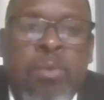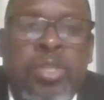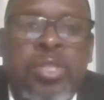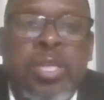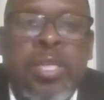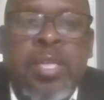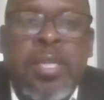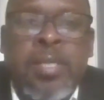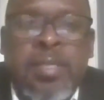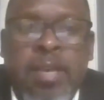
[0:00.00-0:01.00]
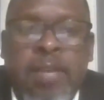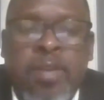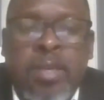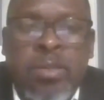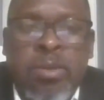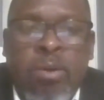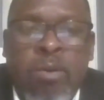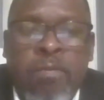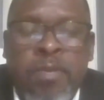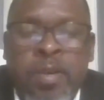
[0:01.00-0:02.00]
which is a factor
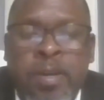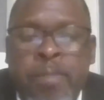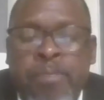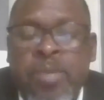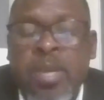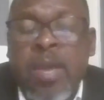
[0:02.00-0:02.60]
of uh,